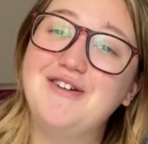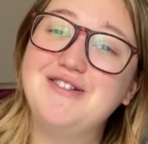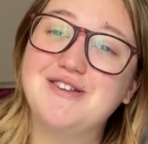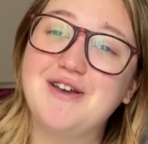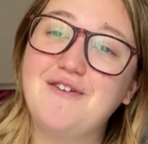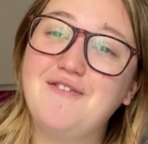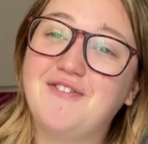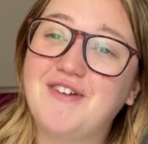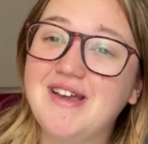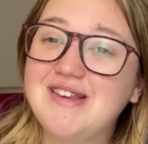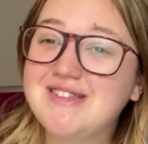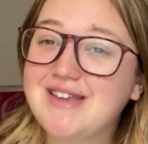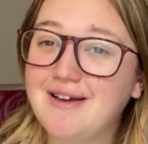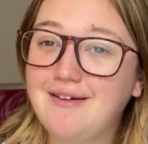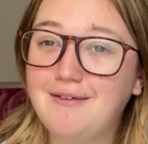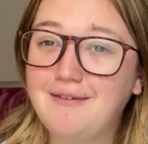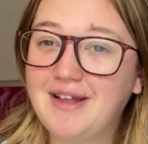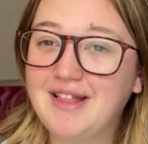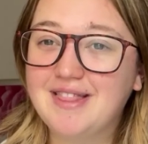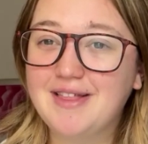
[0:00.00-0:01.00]
Don't forget to give
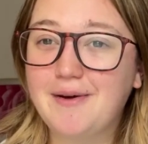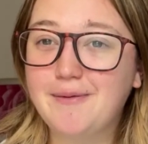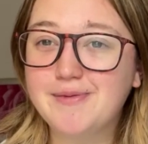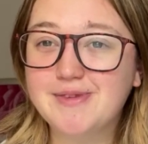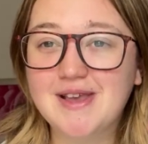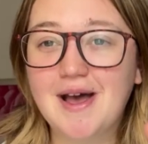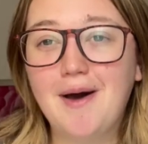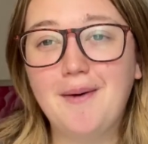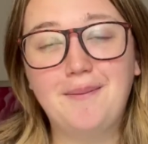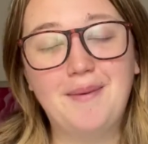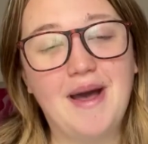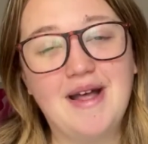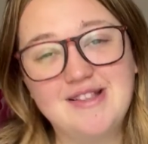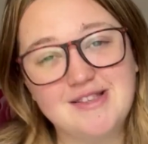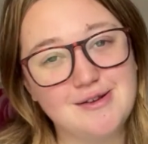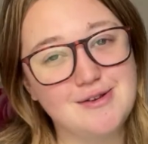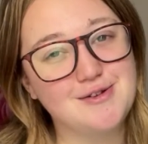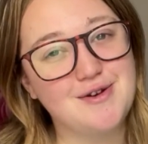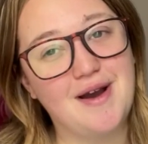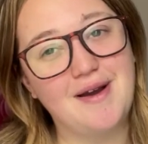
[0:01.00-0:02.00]
it a big thumbs up and
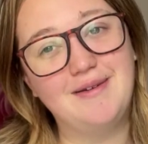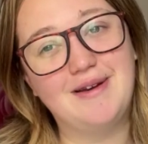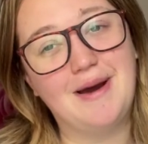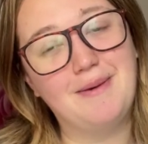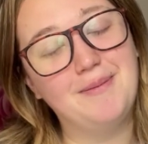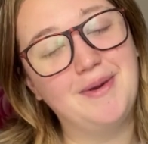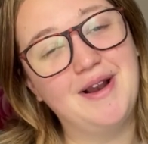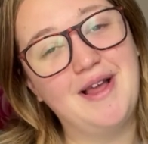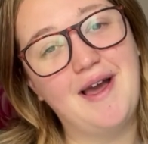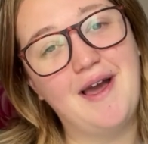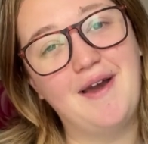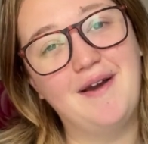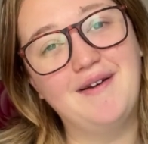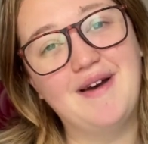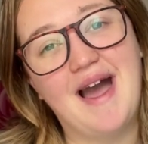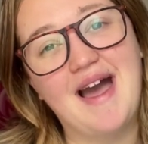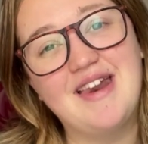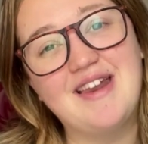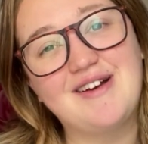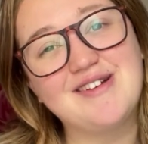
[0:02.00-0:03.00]
subscribe down below,
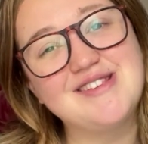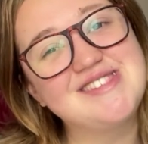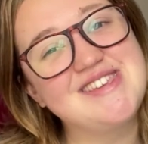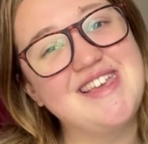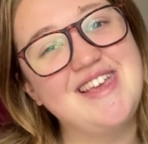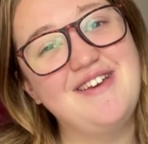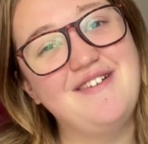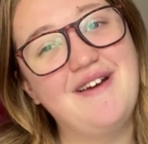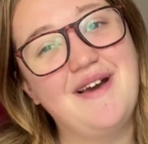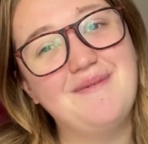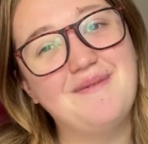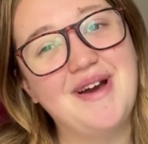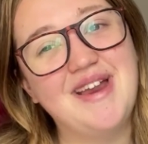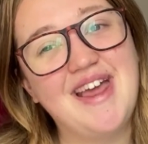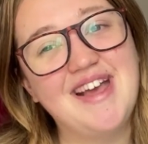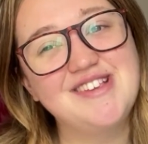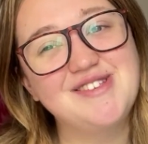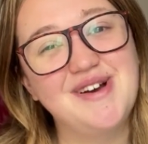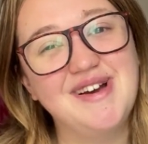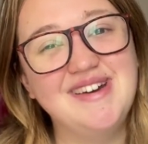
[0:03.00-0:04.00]
and I'll see you in my
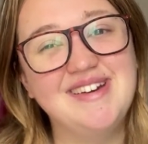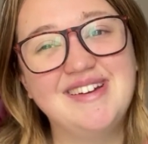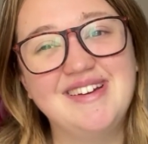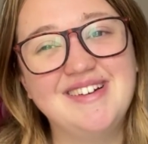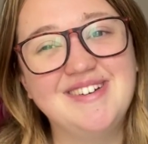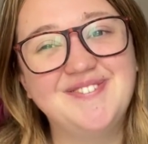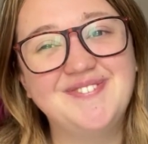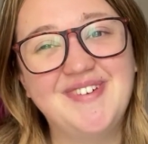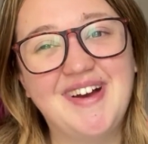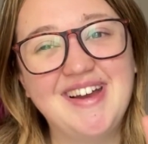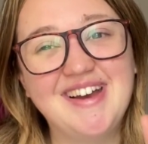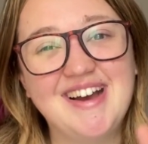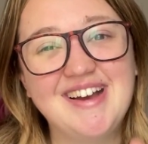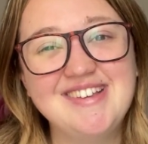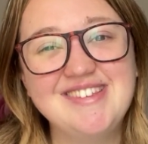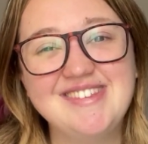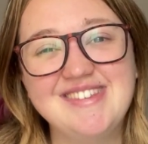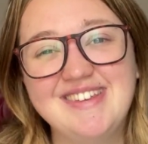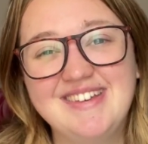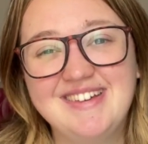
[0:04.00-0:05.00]
next one. Bye
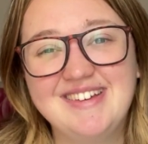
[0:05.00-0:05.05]
guys.